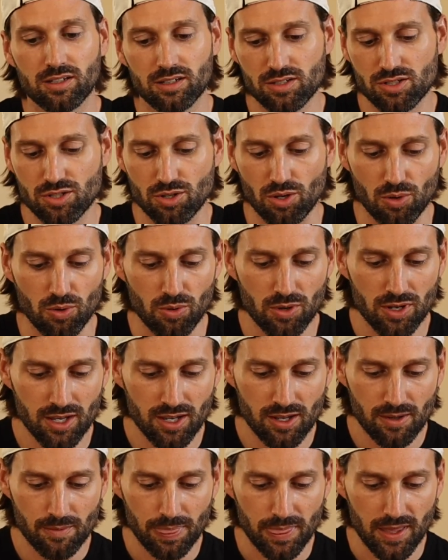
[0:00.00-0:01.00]
So
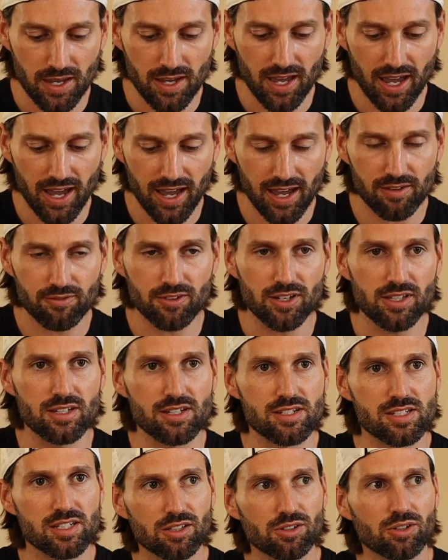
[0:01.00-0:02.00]
they have in the
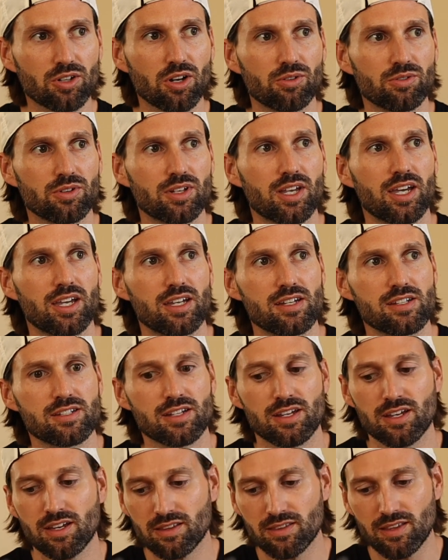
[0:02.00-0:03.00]
silicone case,
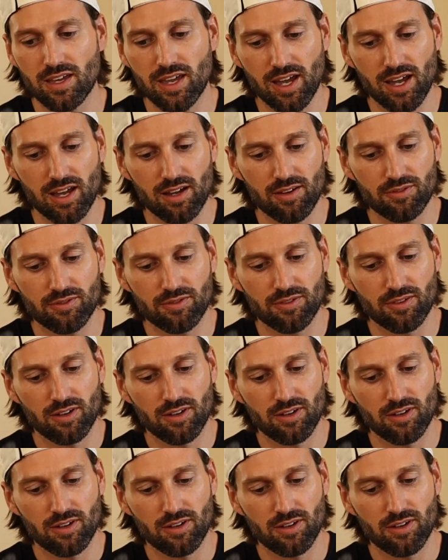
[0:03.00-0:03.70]
they have